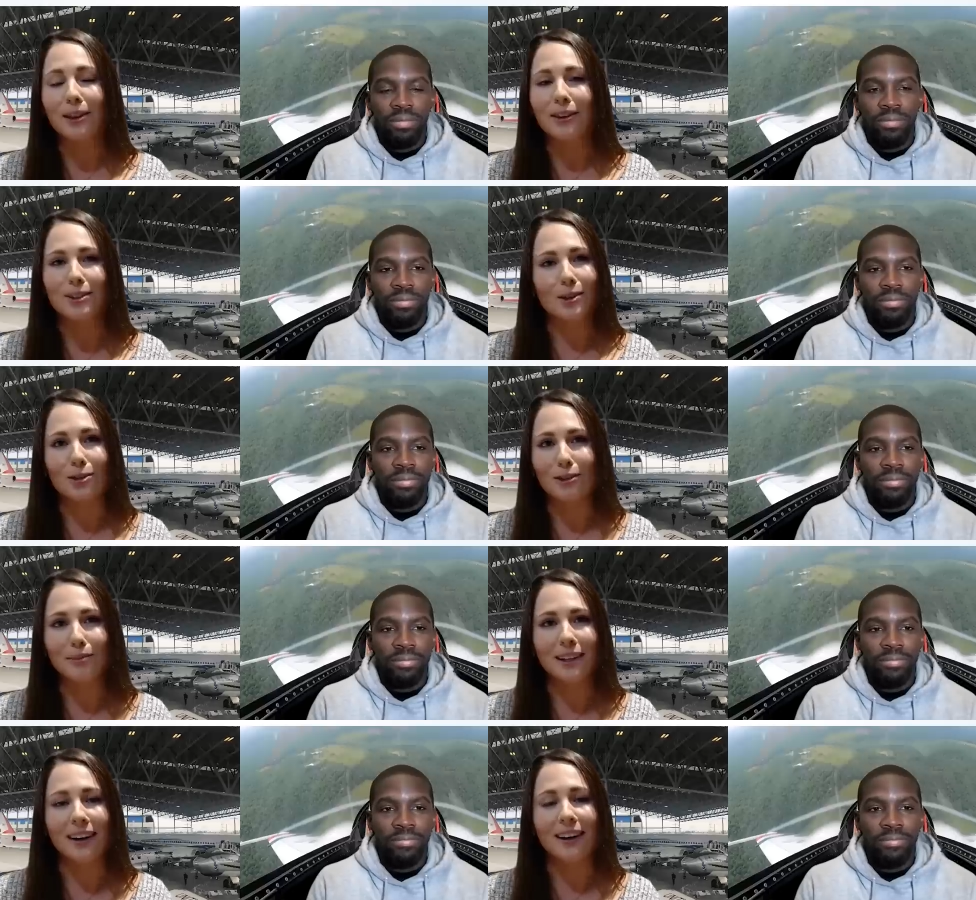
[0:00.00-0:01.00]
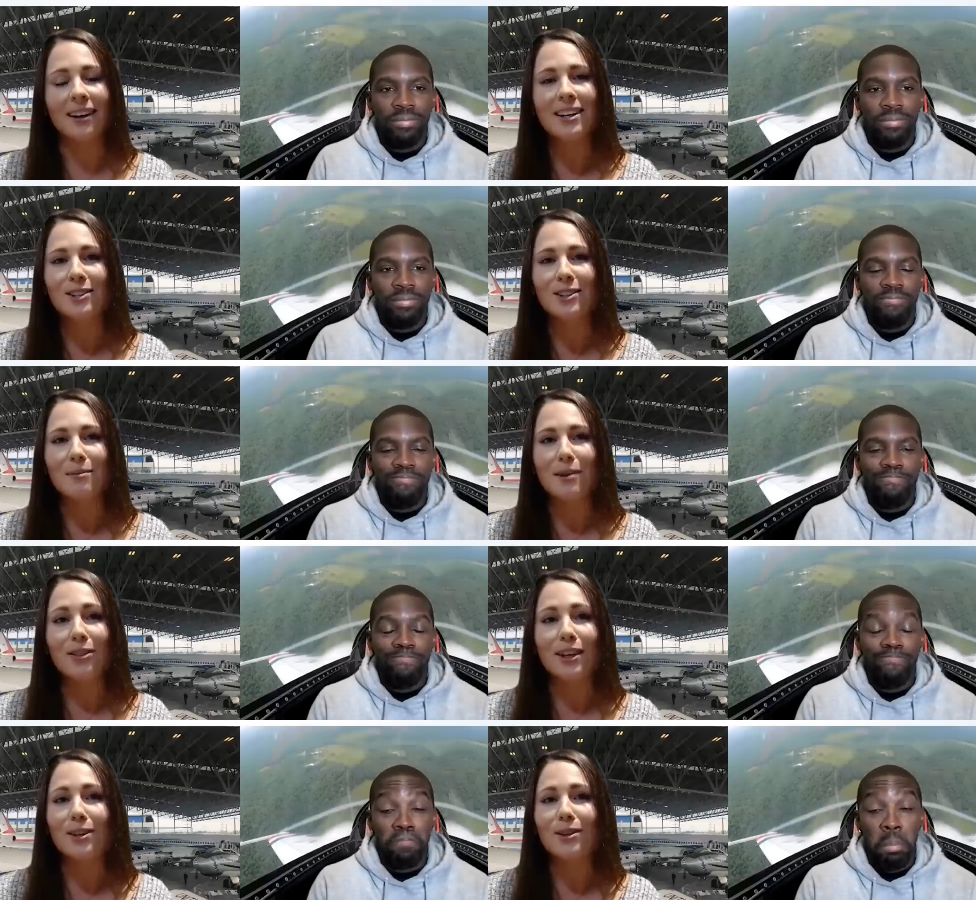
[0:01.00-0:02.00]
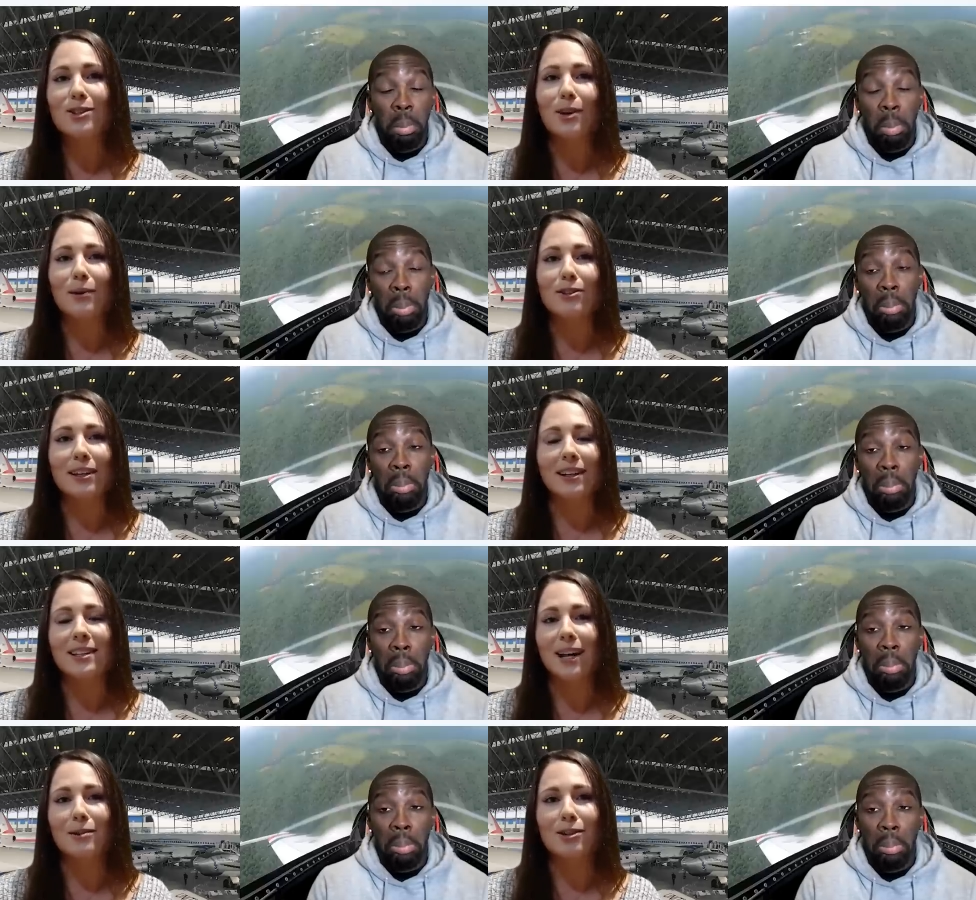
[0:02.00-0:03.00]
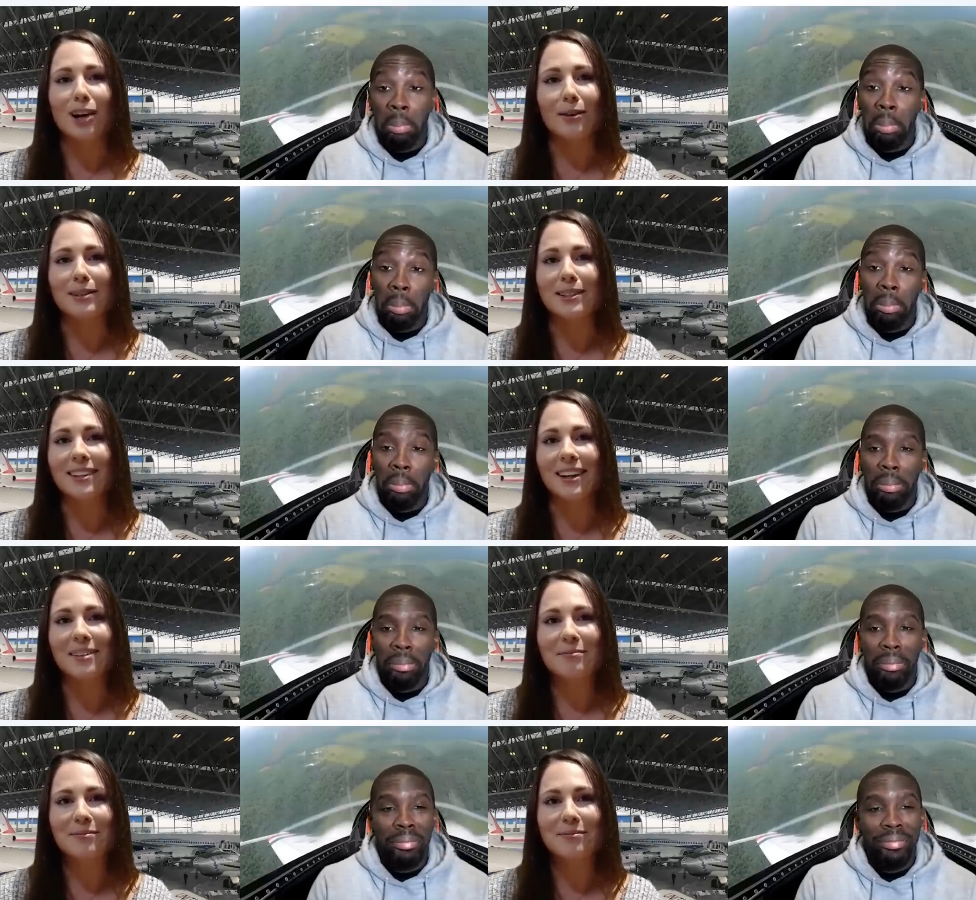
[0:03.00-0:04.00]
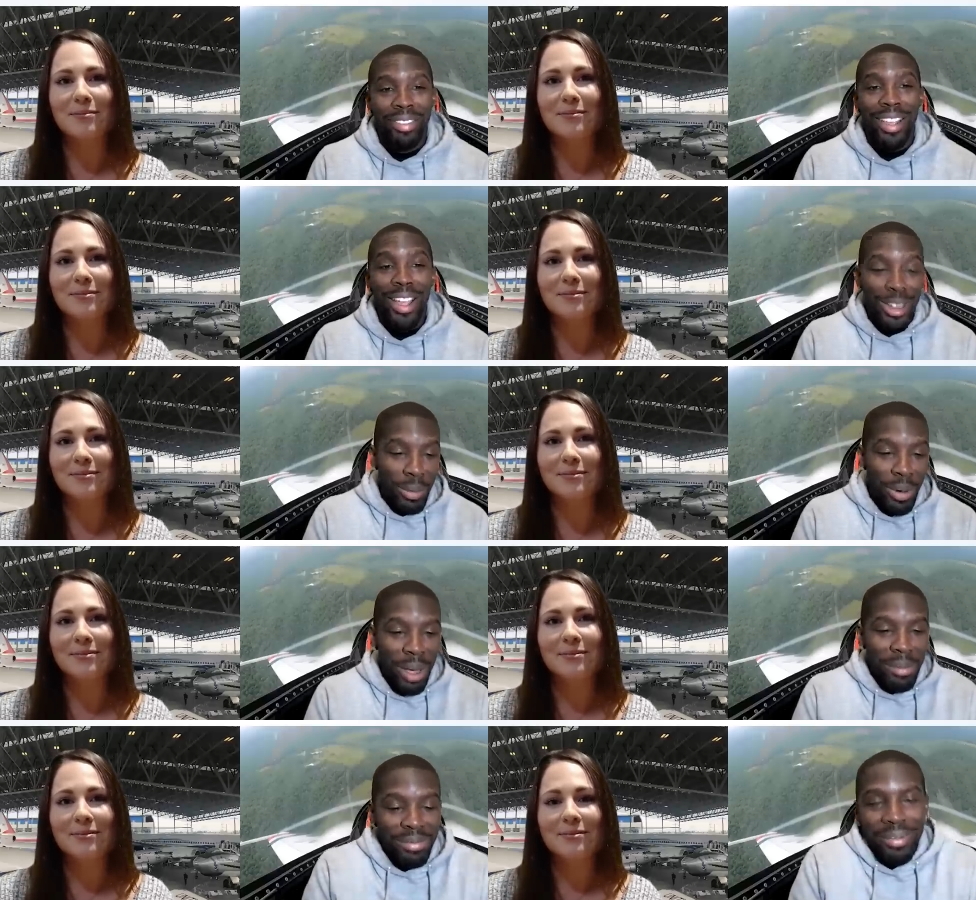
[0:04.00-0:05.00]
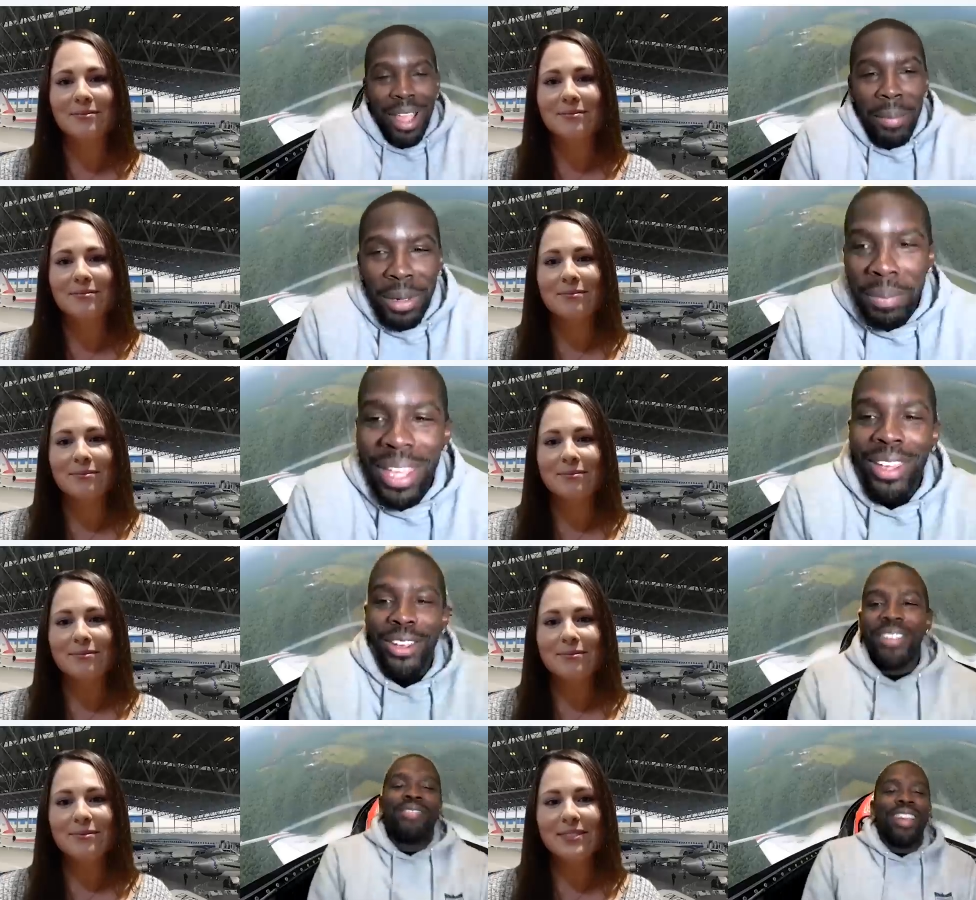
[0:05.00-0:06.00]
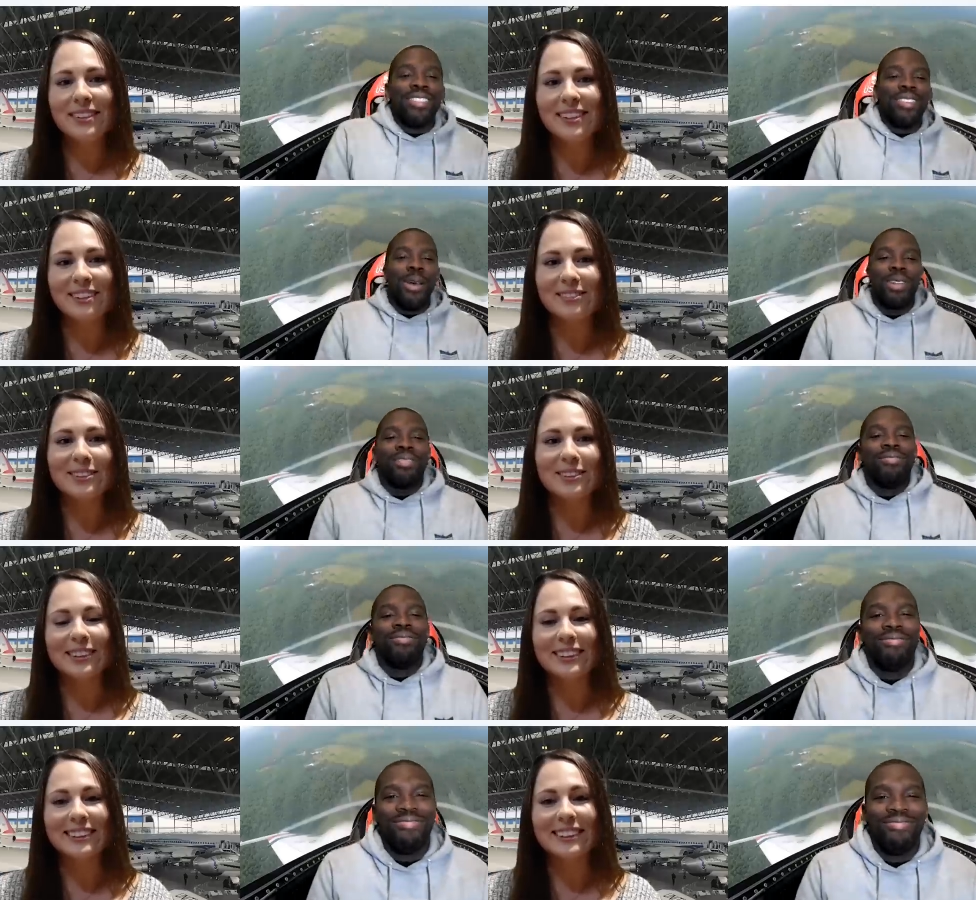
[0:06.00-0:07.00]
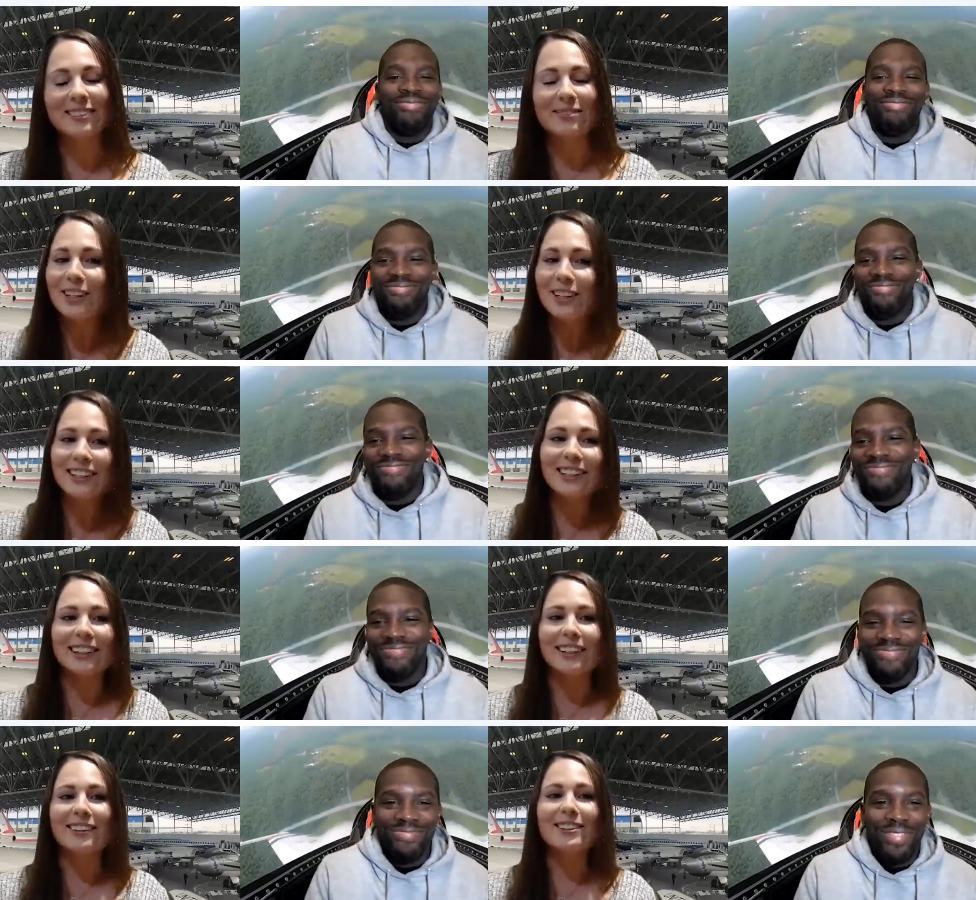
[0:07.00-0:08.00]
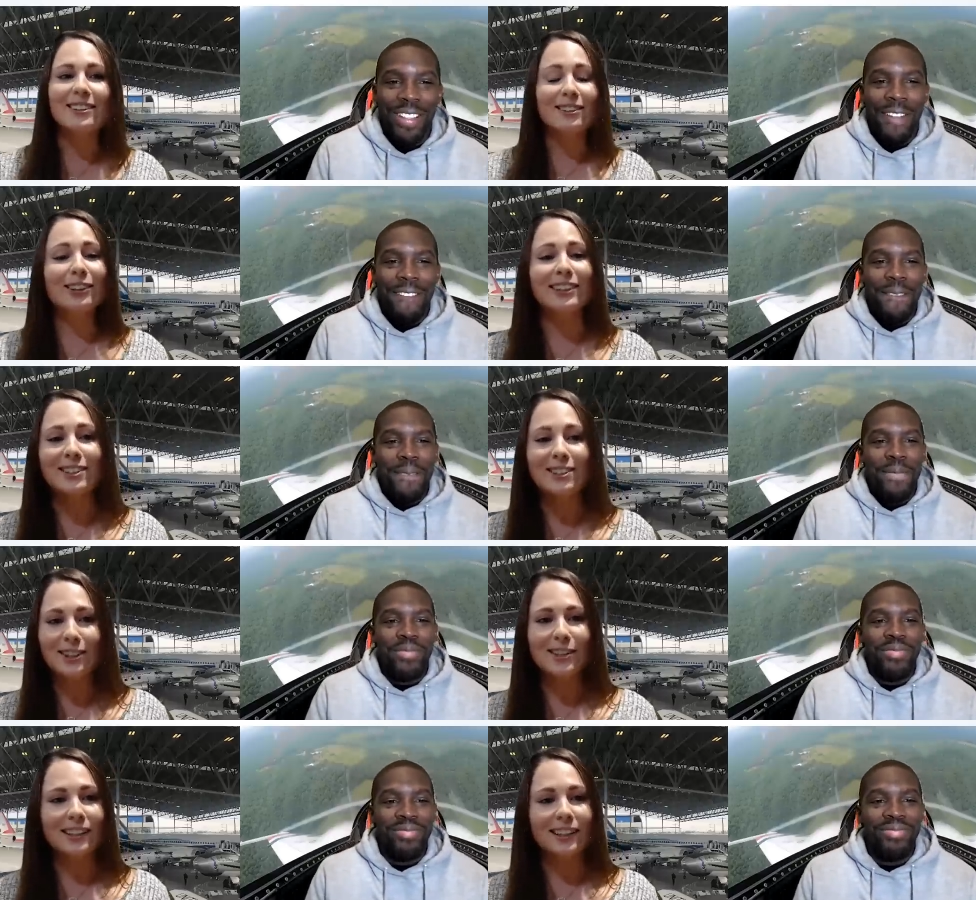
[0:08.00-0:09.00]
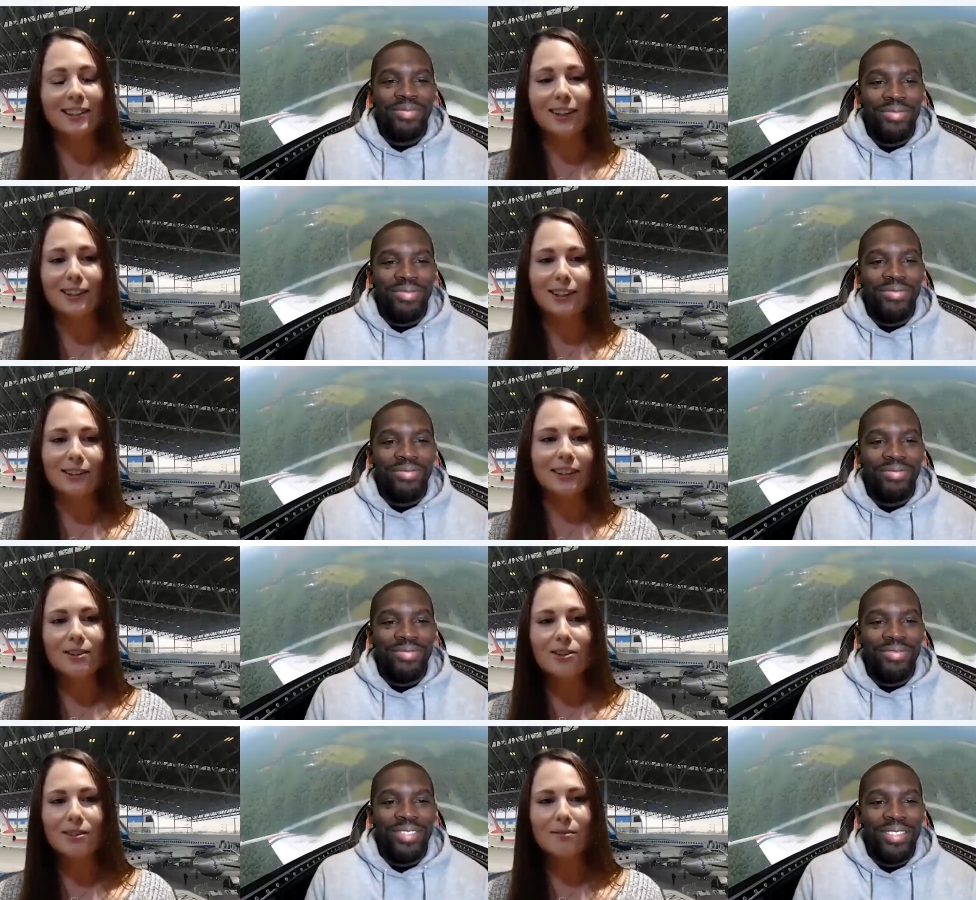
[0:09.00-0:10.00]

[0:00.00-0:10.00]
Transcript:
Speaker 1: on social media. So, Mel, thank you so much for taking the time to chat with me today.
Speaker 2: Ah, oh, no problem. Happy to be here. How's it going? Of
Speaker 1: course. Very good. literally so excited to talk to you. Like you just